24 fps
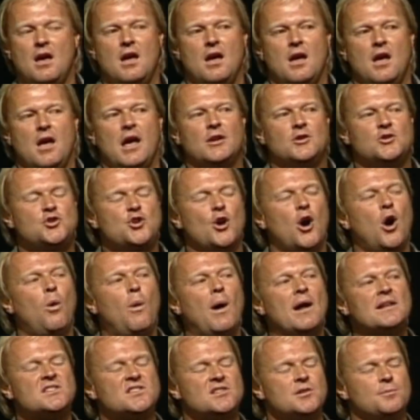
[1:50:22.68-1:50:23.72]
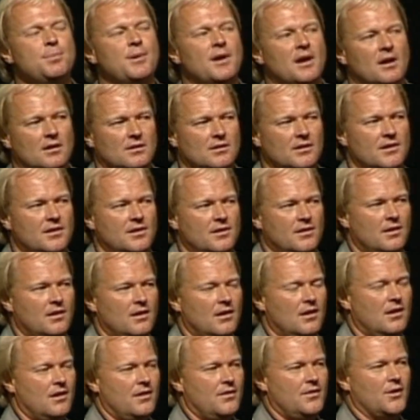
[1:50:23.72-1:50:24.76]
And Joe wants to build
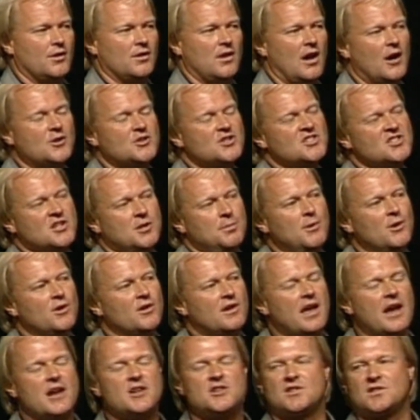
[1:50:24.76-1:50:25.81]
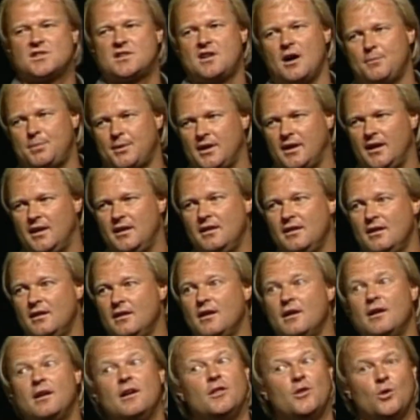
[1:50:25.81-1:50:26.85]
the largest communications company
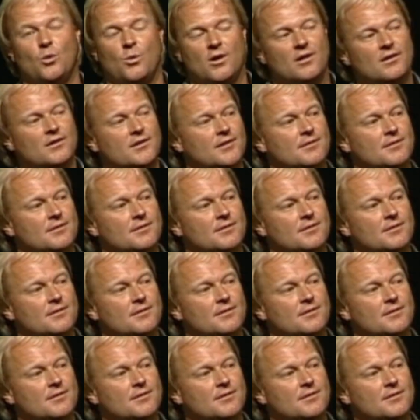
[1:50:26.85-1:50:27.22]
in the world.